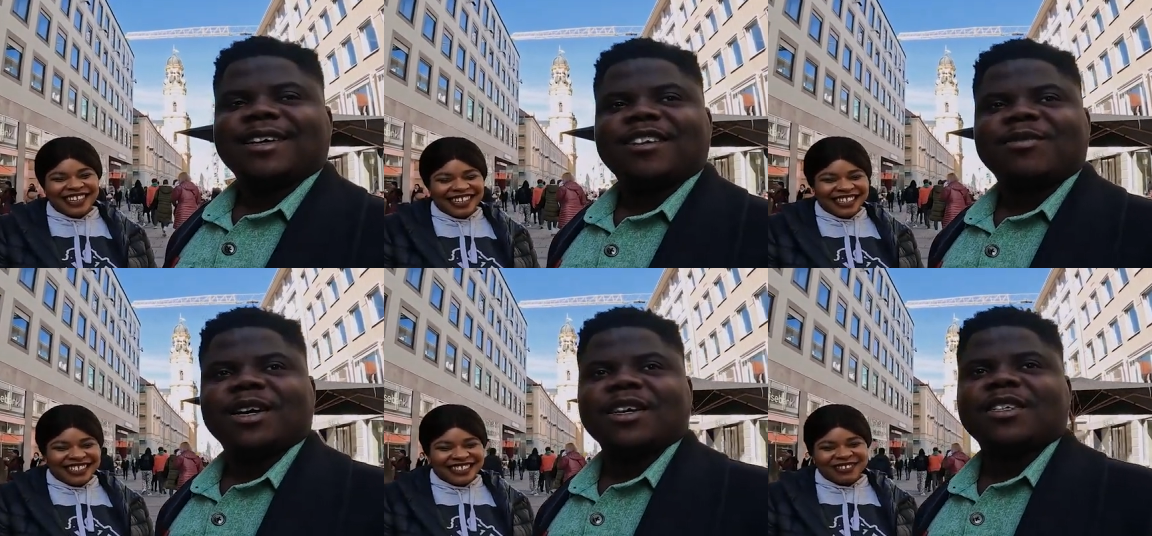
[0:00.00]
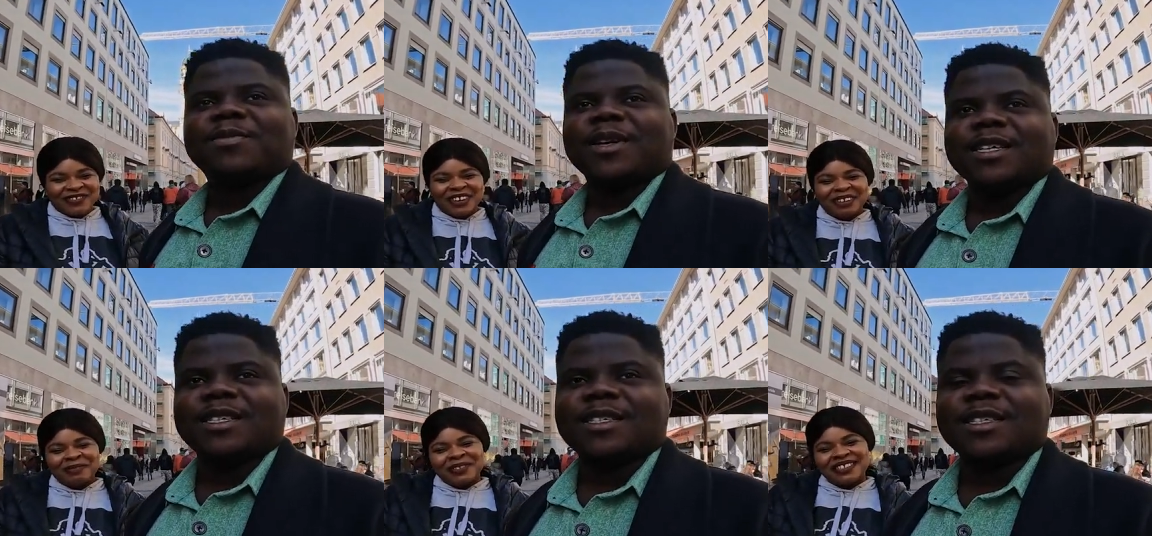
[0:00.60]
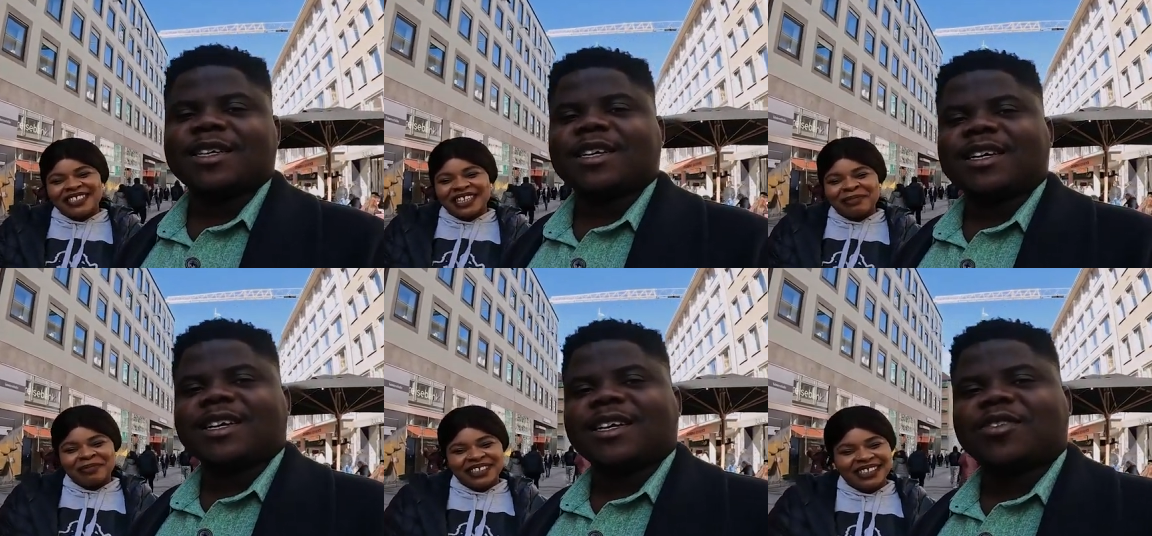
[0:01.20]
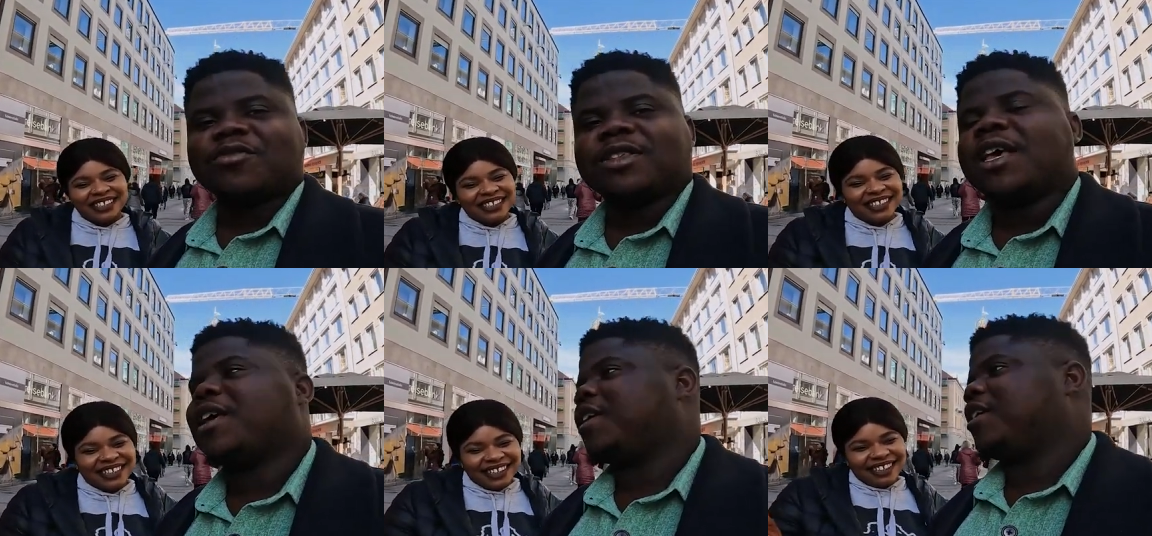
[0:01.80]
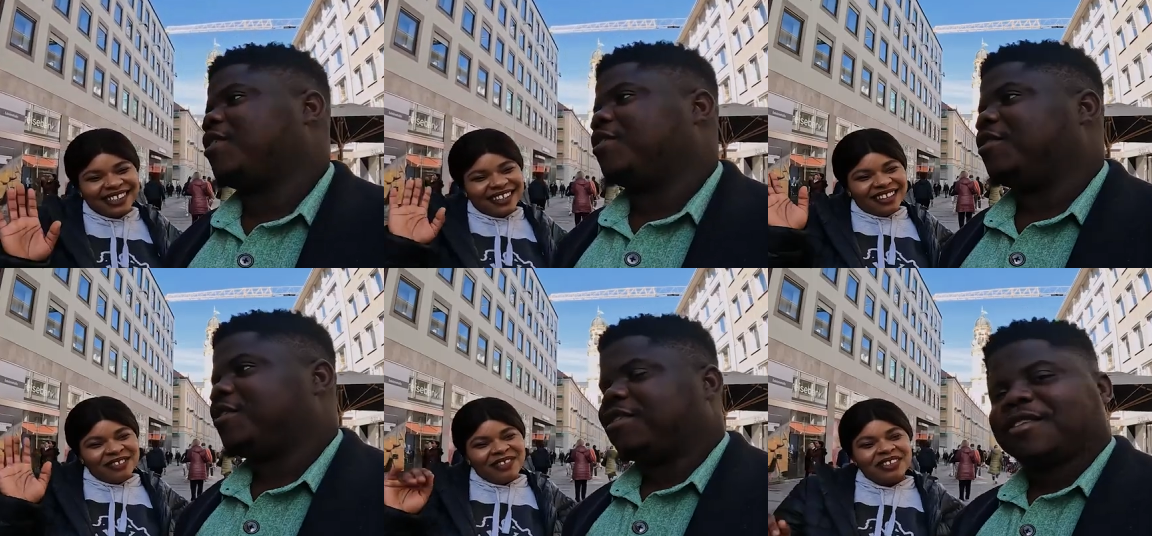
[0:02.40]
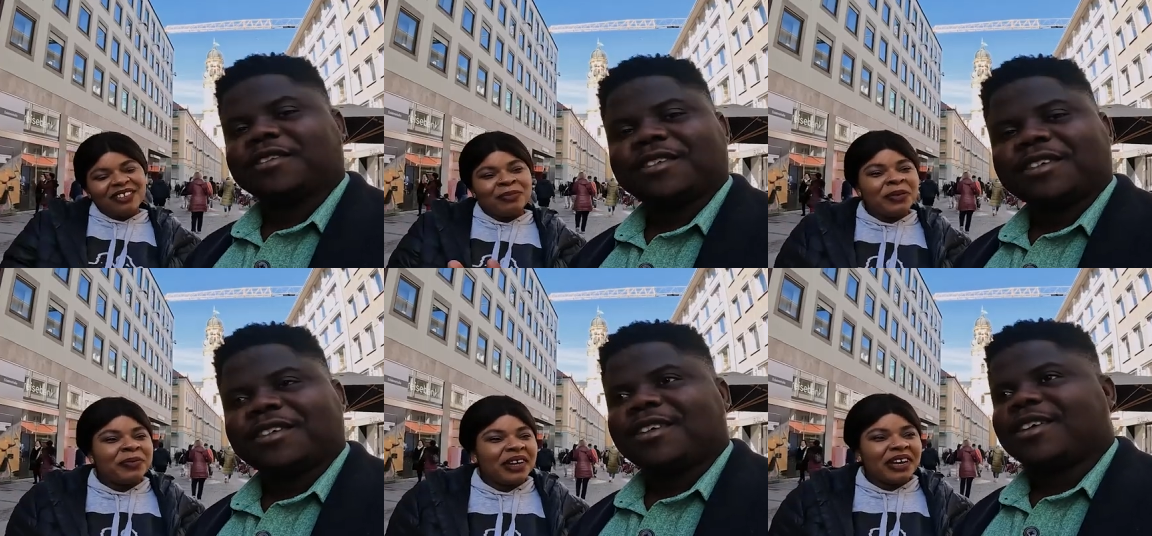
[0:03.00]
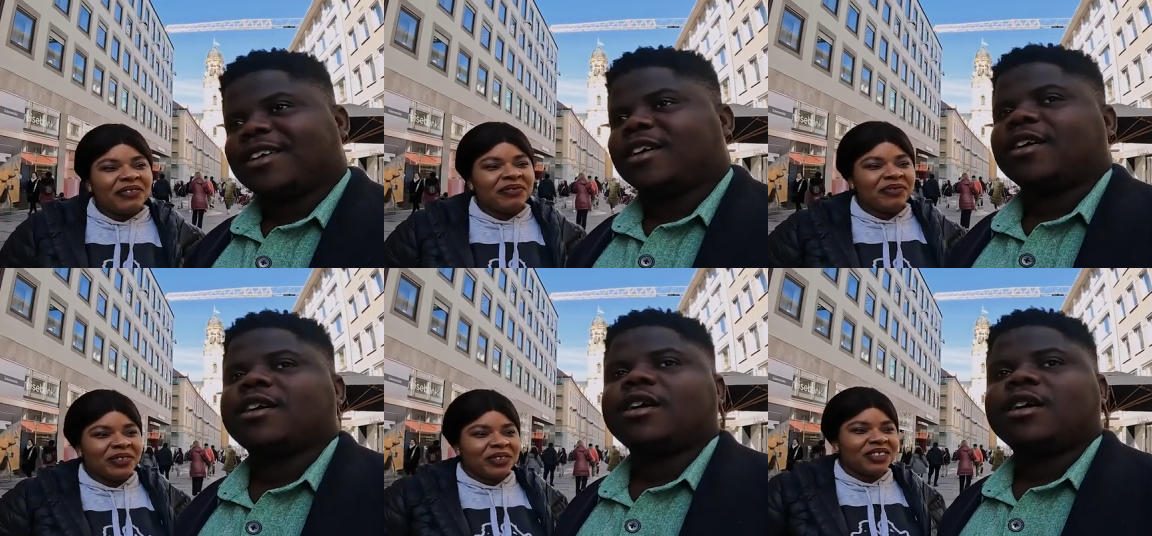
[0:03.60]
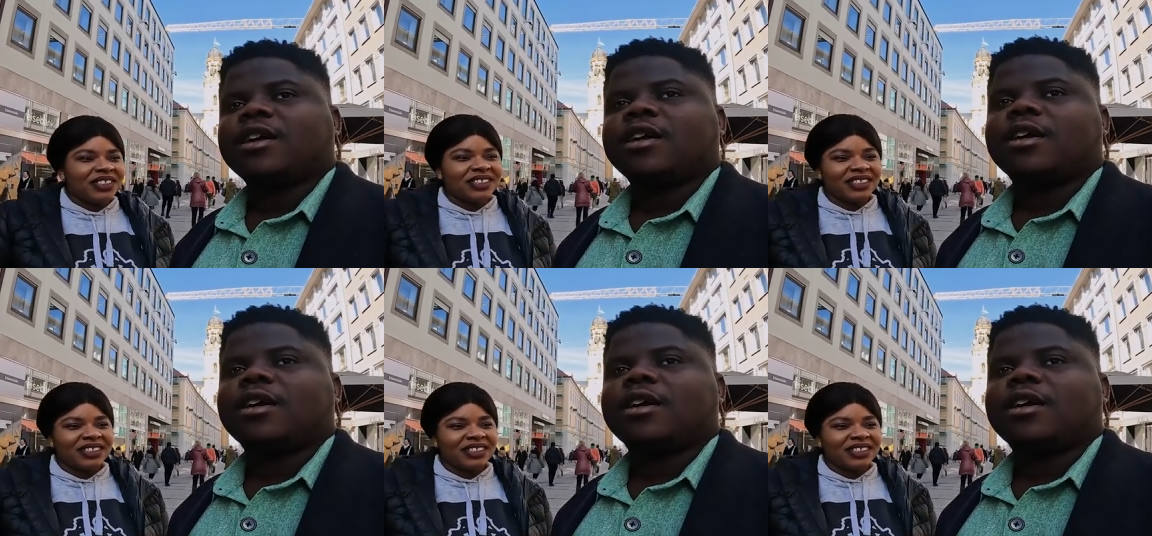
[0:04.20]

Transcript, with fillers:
Speaker 1: Rebecca Space. Welcome to Germany. Thank you. Welcome. Hope you're having fun.